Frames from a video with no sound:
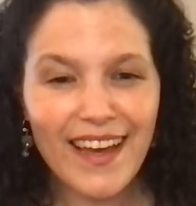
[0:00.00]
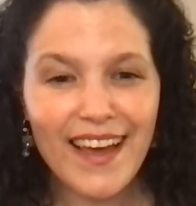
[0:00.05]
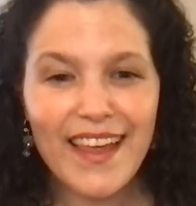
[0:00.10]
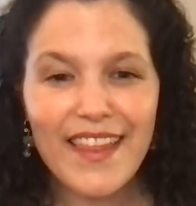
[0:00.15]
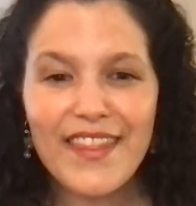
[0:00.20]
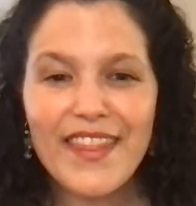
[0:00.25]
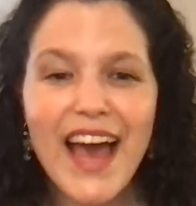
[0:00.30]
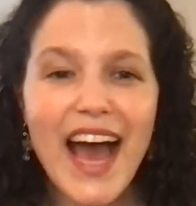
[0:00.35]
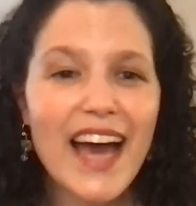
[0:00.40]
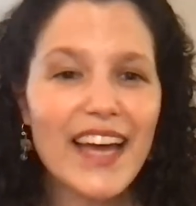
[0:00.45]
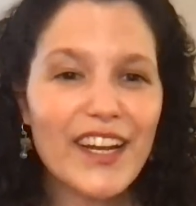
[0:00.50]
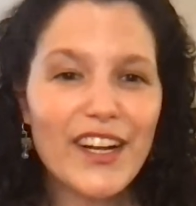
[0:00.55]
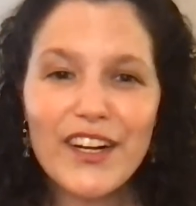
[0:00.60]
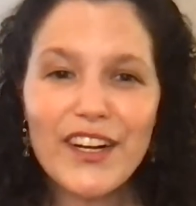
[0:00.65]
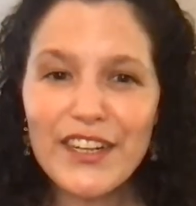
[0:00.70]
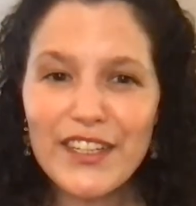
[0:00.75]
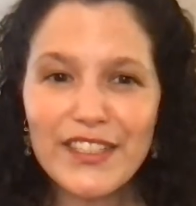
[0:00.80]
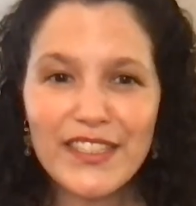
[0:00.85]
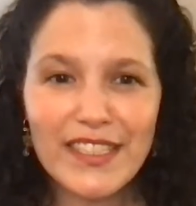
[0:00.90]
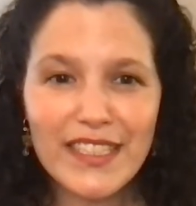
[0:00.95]
that
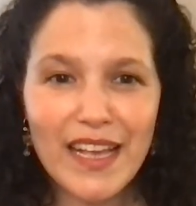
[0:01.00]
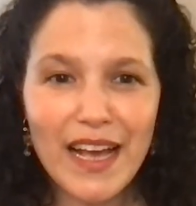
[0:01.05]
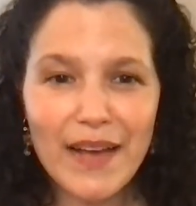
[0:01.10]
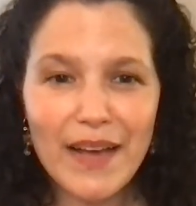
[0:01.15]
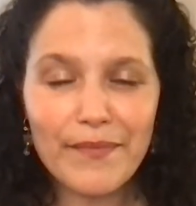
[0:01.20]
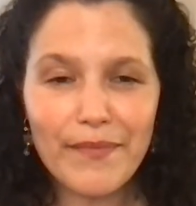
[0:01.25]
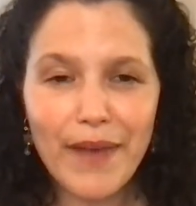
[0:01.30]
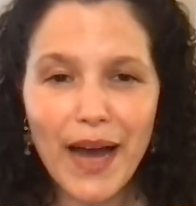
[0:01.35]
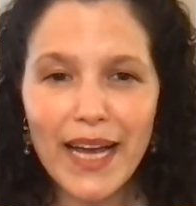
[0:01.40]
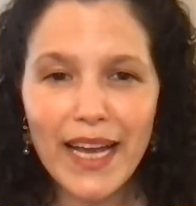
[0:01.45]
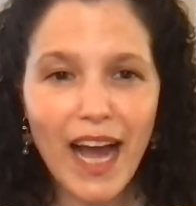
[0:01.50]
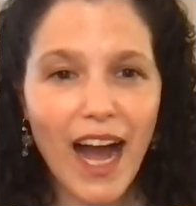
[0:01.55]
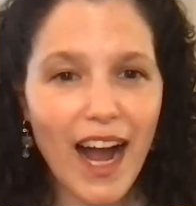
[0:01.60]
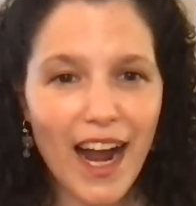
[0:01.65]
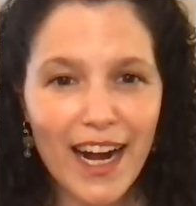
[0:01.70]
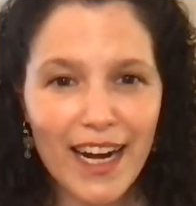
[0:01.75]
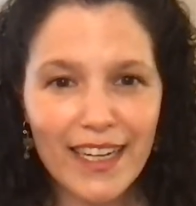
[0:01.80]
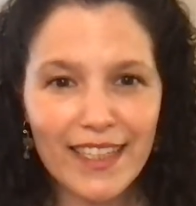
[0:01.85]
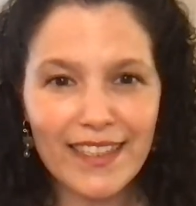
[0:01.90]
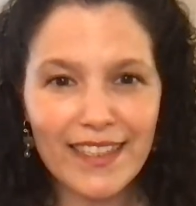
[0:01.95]
hurts my
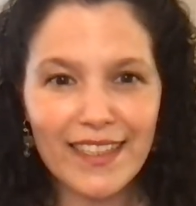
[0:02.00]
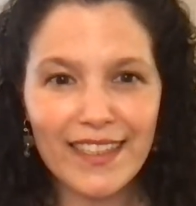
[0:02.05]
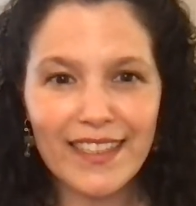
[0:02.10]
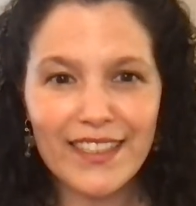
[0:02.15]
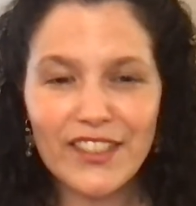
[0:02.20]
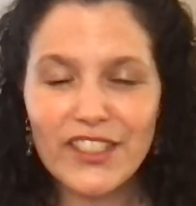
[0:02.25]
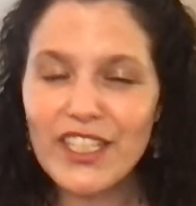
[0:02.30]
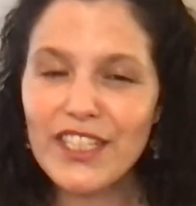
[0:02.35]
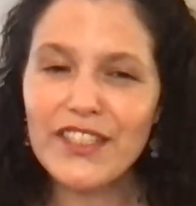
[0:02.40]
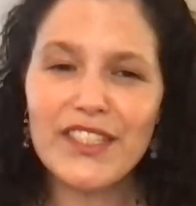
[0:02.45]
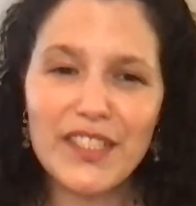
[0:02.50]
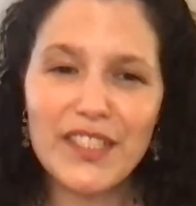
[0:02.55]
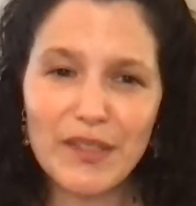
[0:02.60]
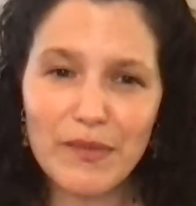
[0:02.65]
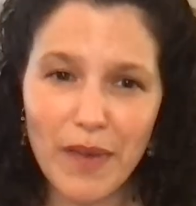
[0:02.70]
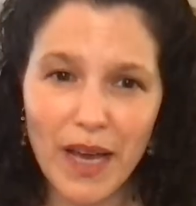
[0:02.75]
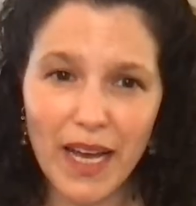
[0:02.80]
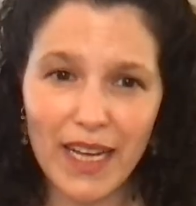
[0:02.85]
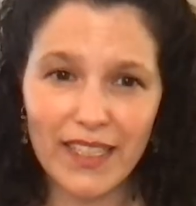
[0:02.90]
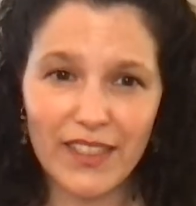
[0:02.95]
heart just as
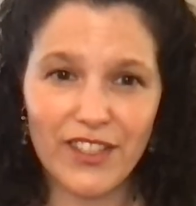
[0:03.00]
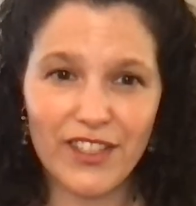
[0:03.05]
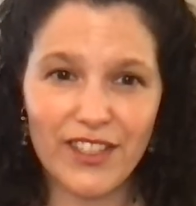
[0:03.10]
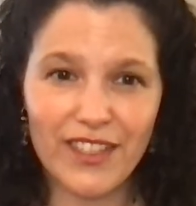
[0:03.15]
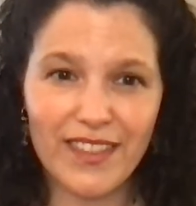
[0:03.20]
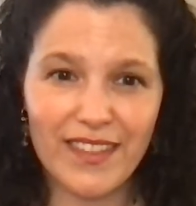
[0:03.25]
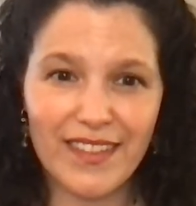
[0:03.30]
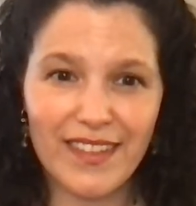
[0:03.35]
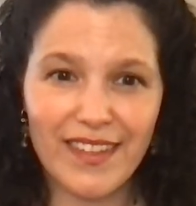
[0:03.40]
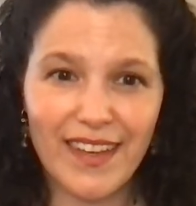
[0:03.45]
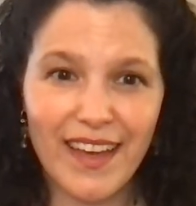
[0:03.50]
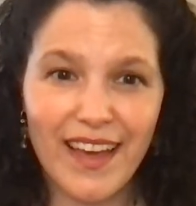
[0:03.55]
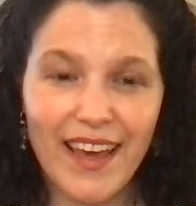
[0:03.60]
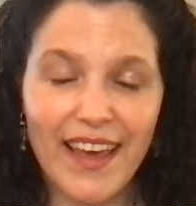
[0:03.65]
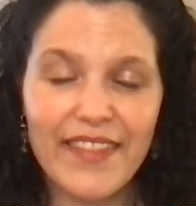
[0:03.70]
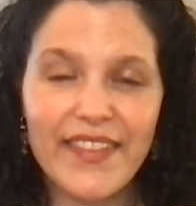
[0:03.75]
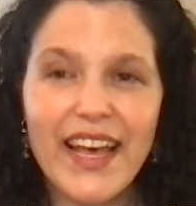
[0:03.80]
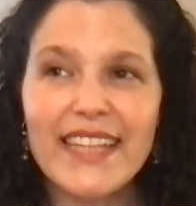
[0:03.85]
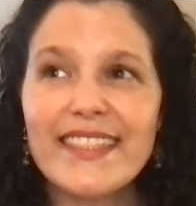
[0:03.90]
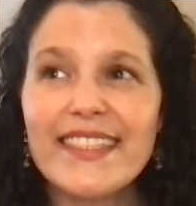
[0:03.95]
much.
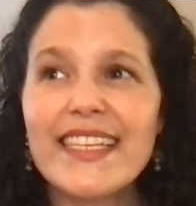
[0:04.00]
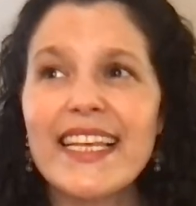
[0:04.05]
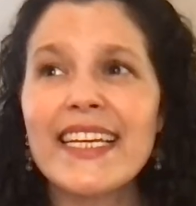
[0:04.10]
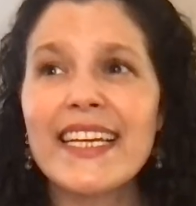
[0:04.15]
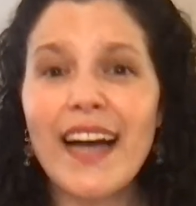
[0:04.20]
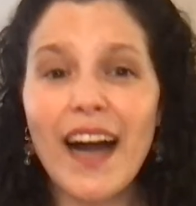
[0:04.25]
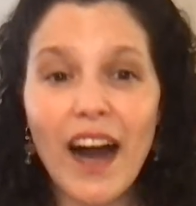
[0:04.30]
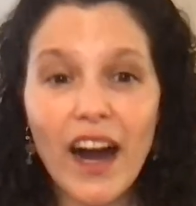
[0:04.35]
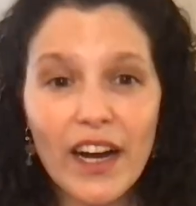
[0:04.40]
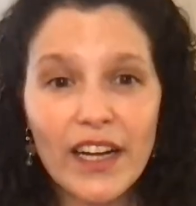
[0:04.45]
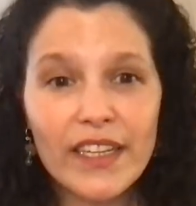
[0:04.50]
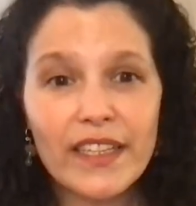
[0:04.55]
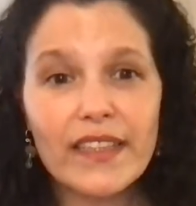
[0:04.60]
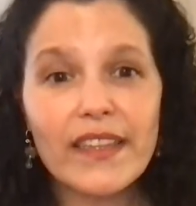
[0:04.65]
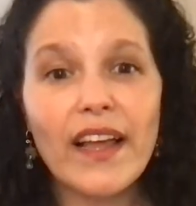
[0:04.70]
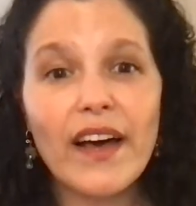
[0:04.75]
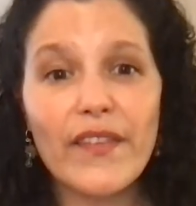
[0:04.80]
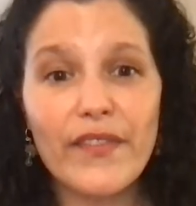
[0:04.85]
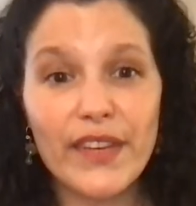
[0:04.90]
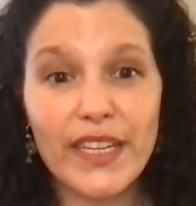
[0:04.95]
That's like
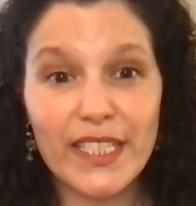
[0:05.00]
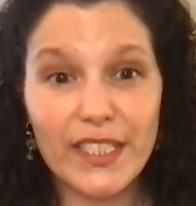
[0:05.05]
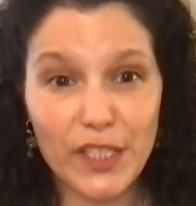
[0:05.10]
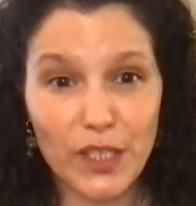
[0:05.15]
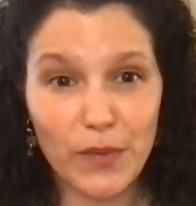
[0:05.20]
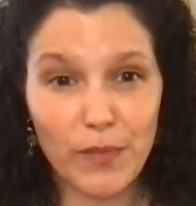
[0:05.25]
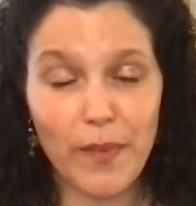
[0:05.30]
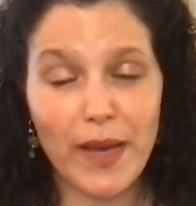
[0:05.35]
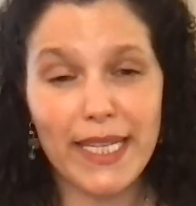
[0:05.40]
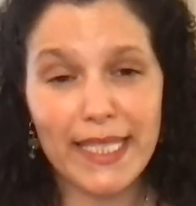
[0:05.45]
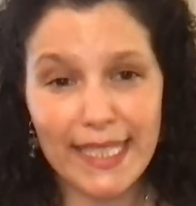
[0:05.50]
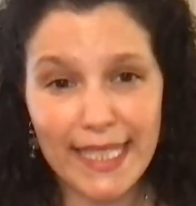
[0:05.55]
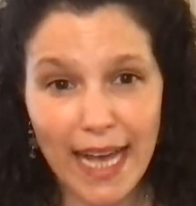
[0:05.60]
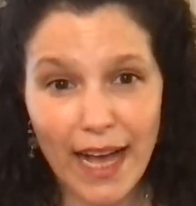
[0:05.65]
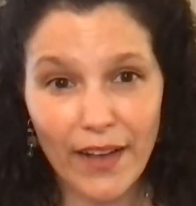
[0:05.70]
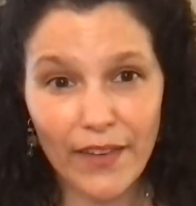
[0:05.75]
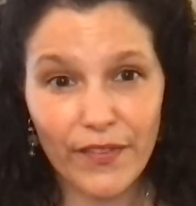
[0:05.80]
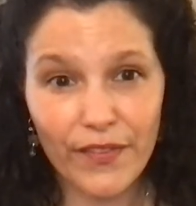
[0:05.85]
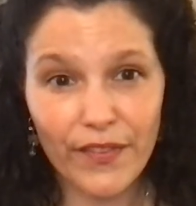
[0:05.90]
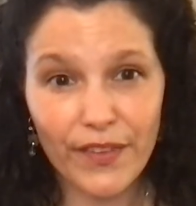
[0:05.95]
unloving to
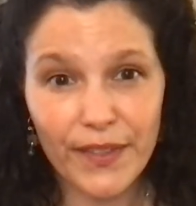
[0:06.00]
myself.